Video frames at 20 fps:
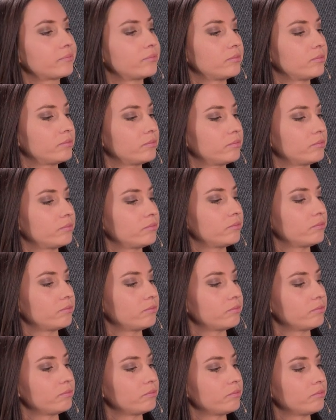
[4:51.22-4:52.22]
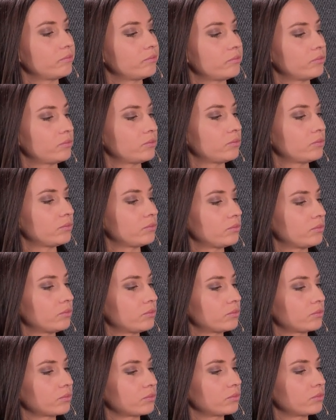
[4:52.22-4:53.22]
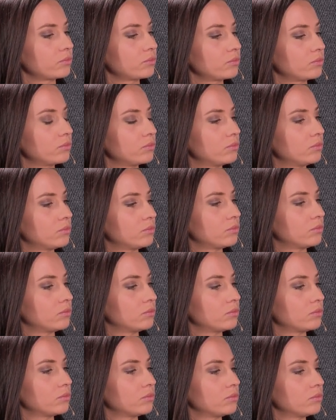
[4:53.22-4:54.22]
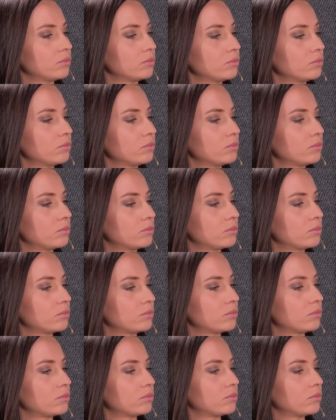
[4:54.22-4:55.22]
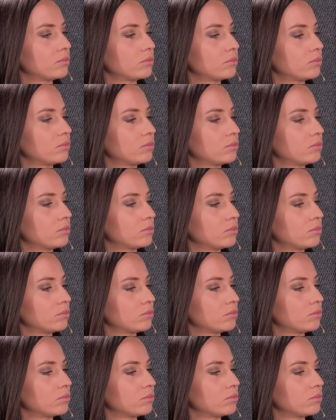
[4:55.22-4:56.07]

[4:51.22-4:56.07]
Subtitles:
No words are spoken by the person on screen.